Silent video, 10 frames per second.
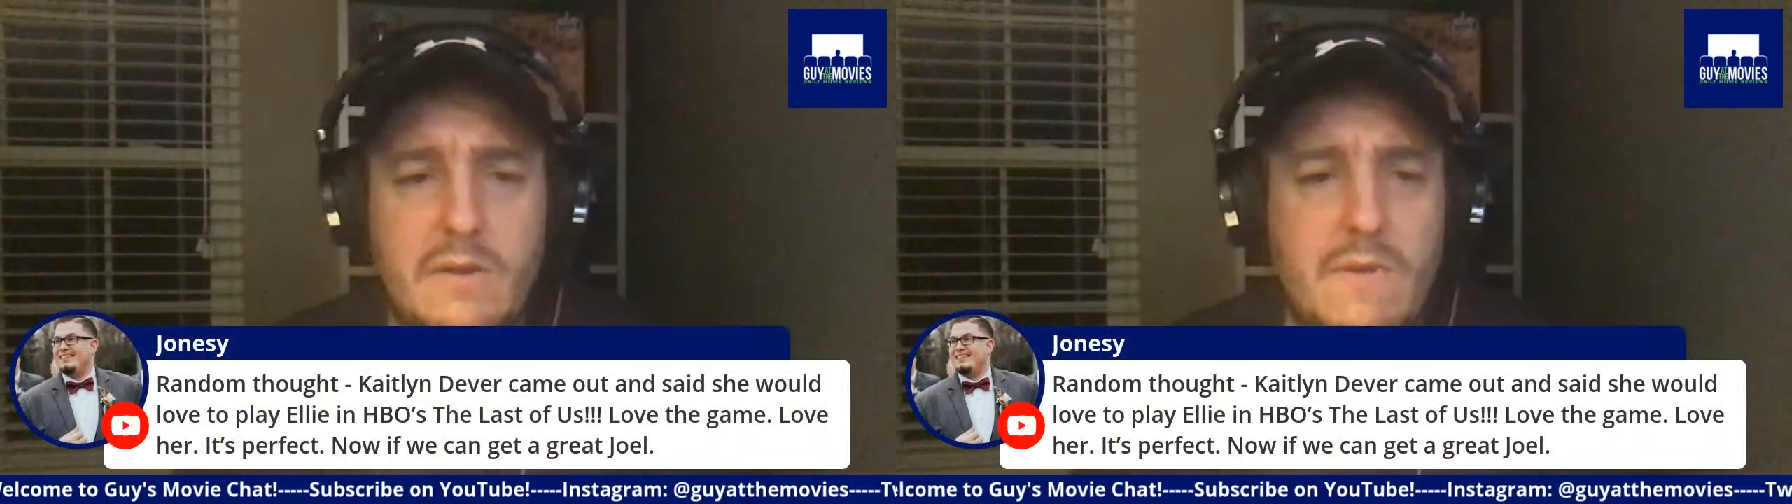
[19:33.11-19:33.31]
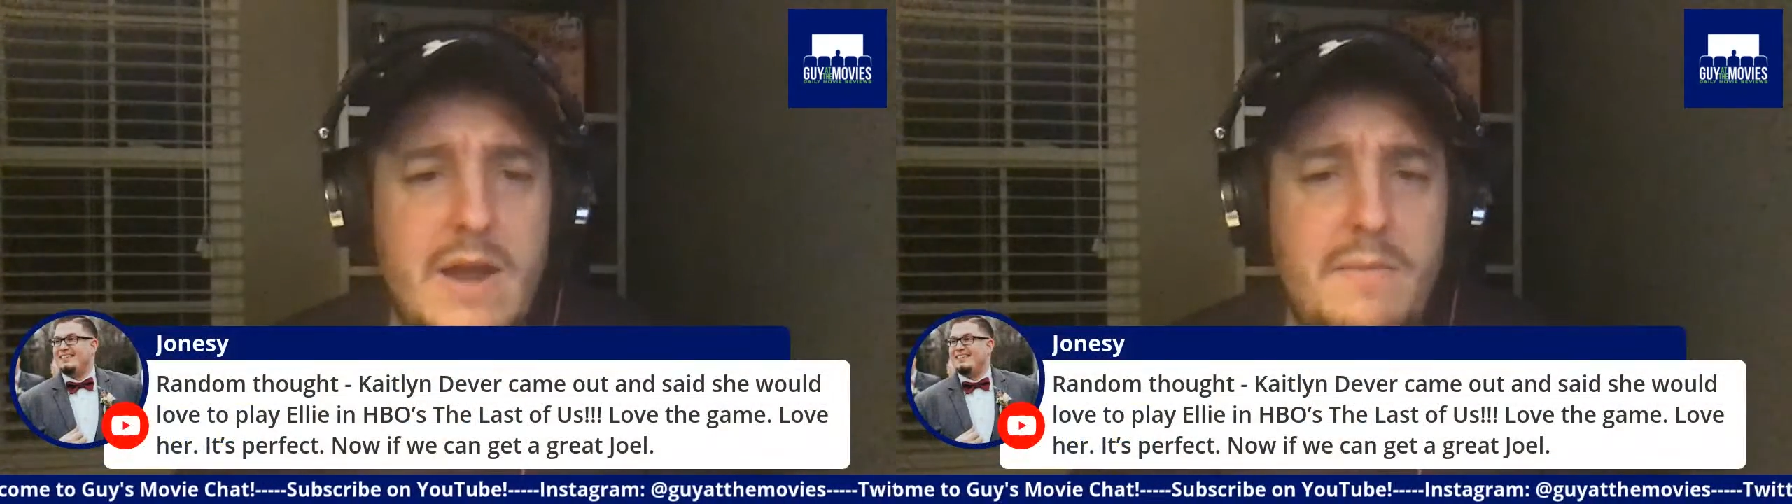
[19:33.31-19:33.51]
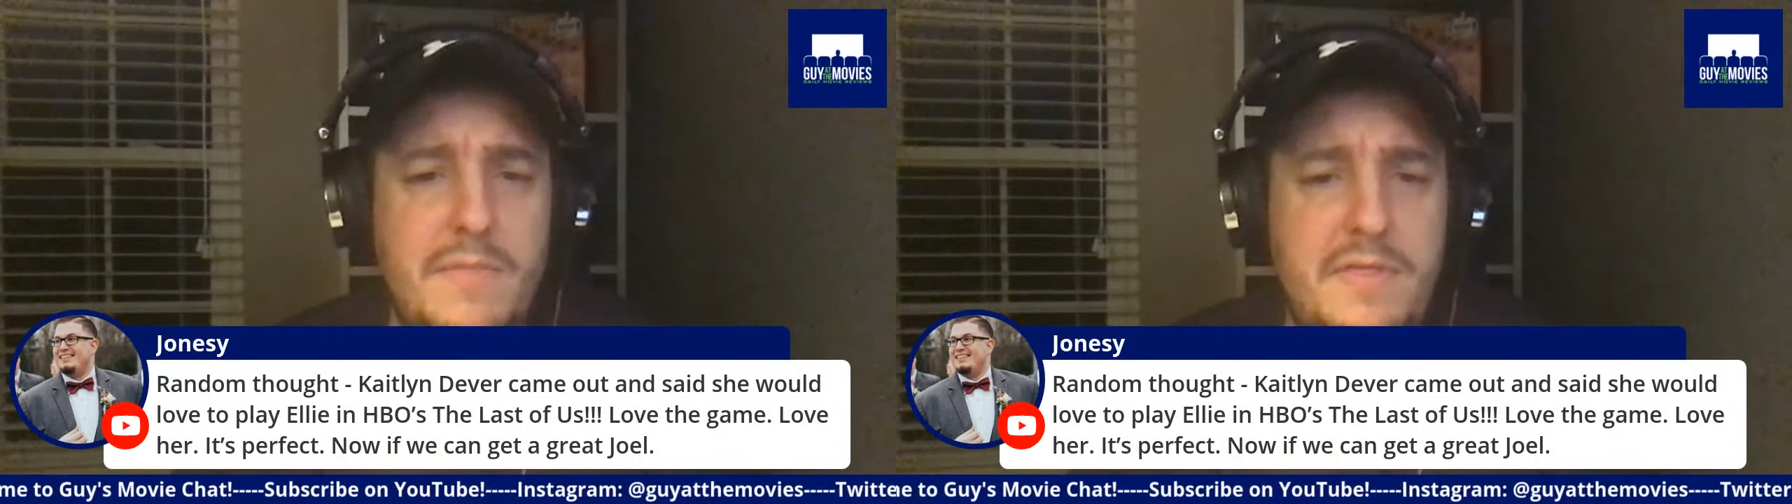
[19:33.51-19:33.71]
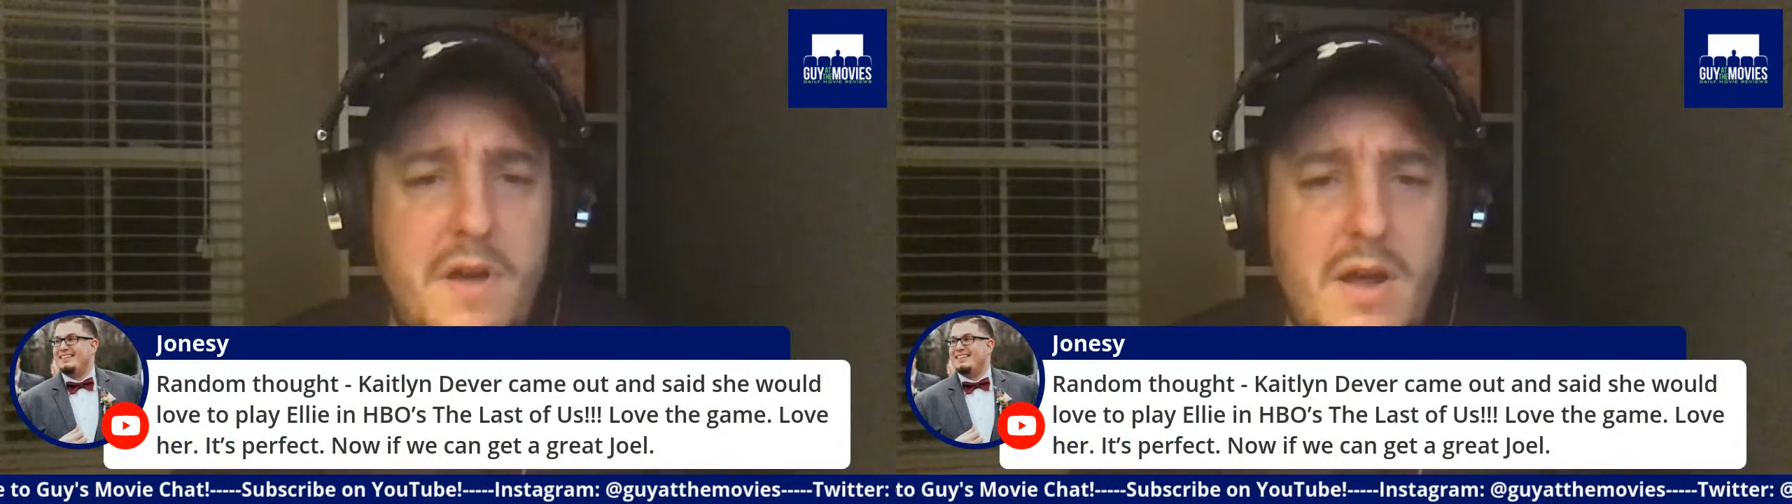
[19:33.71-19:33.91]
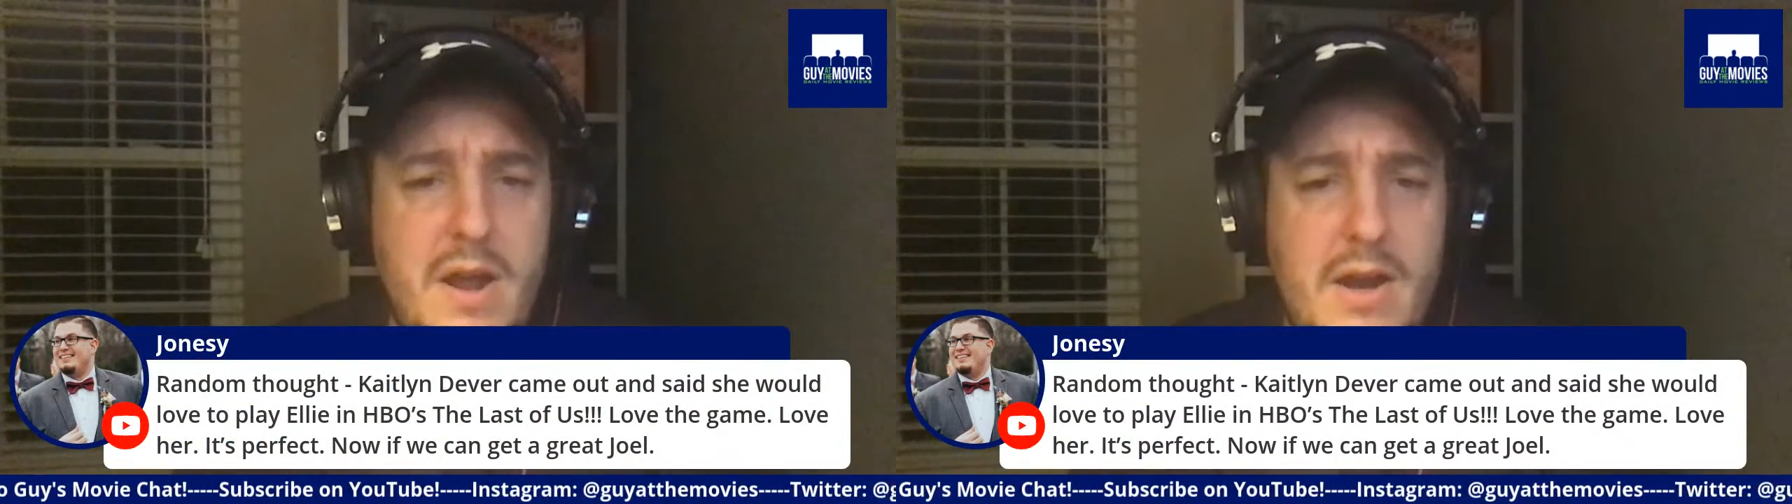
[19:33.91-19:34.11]
Random
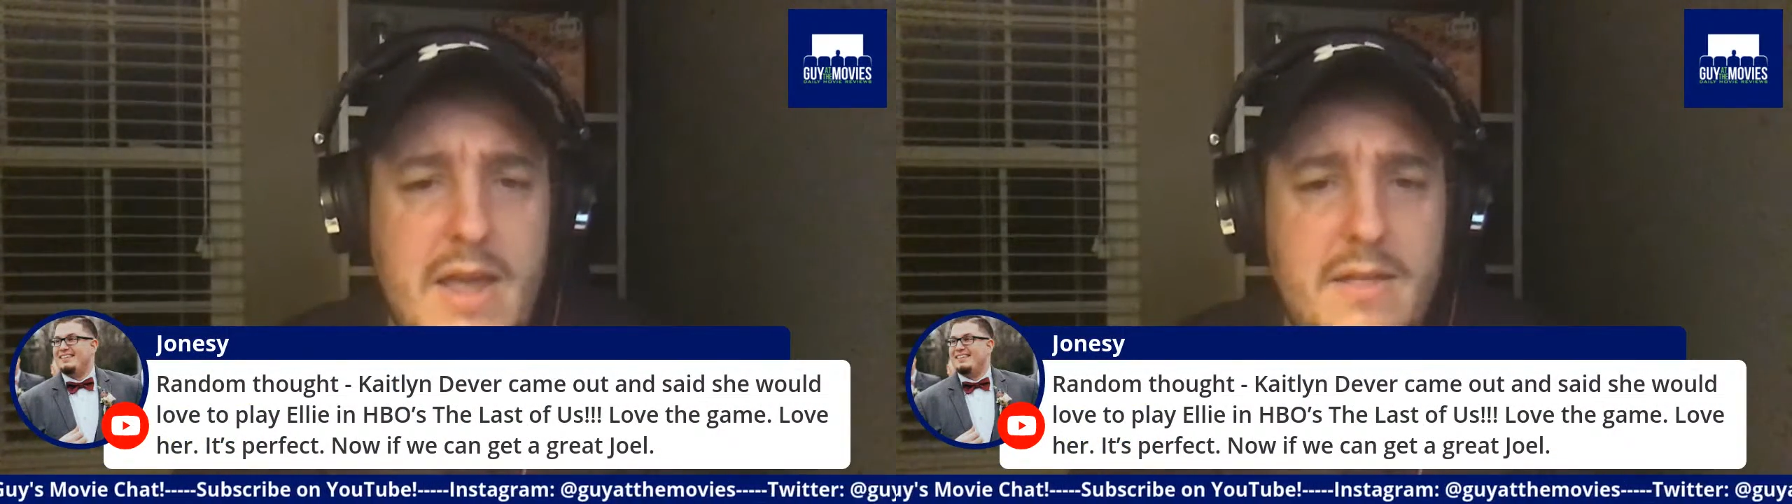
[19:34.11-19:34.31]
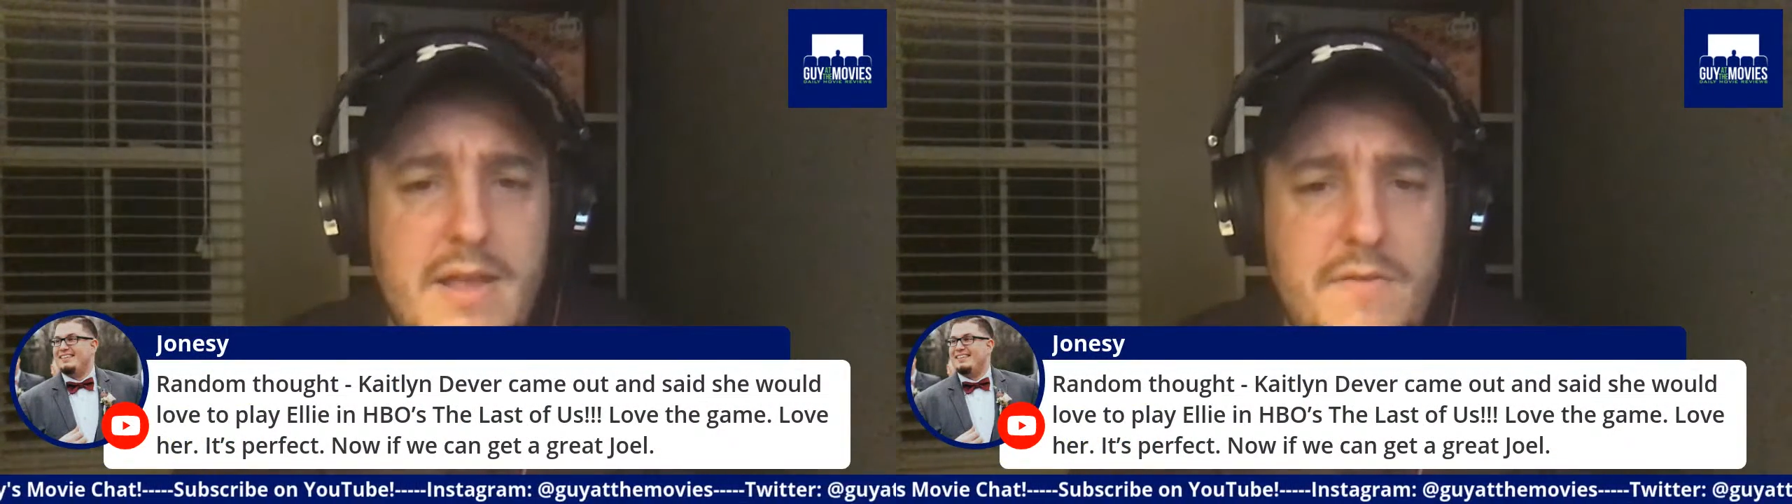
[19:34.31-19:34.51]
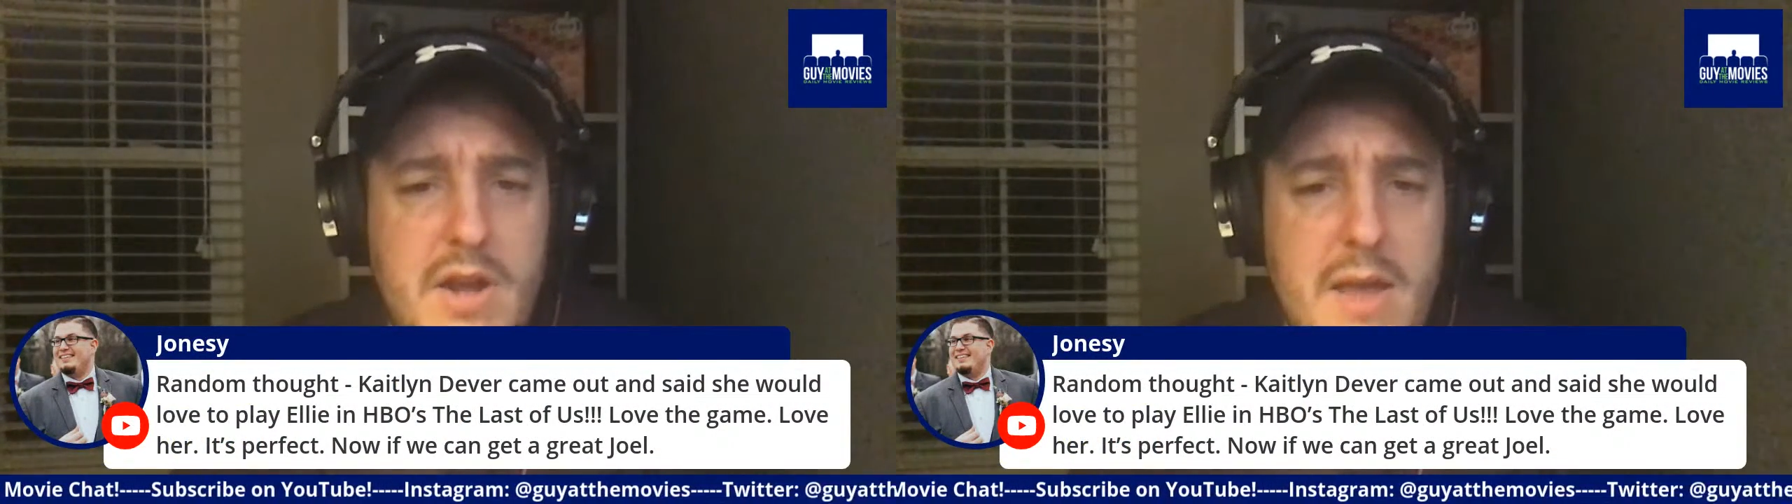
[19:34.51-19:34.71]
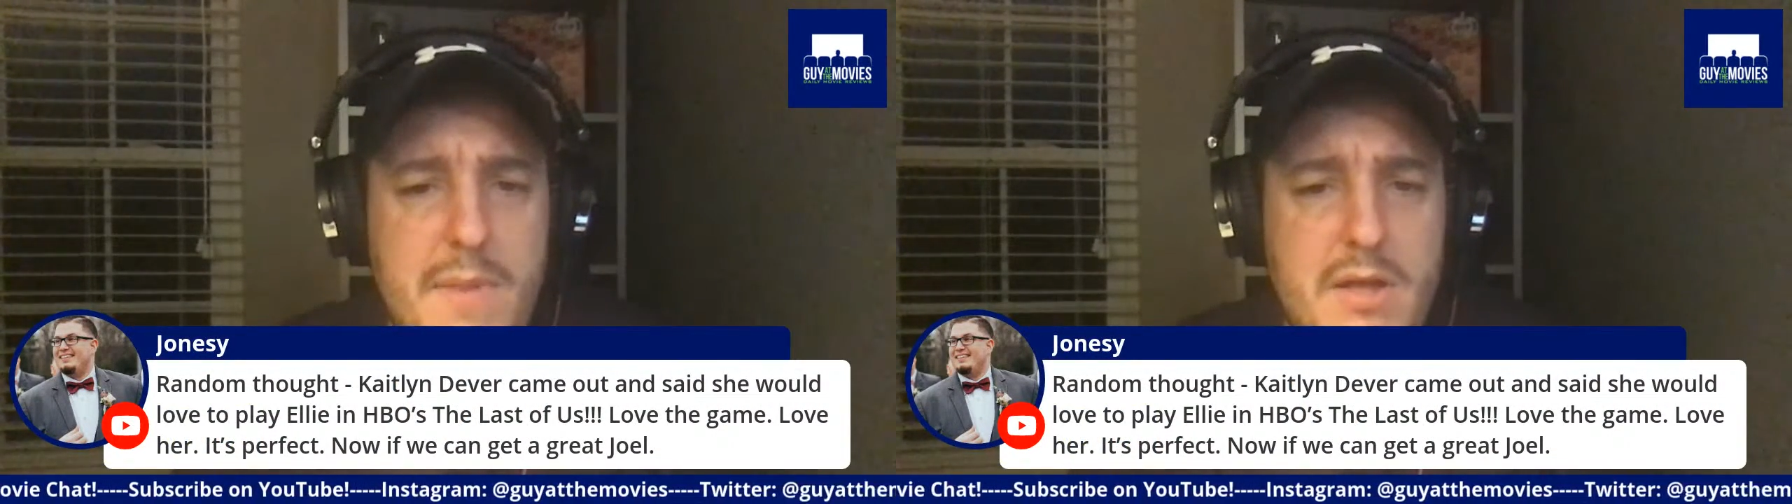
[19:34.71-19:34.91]
thought here. Caitlin Dever came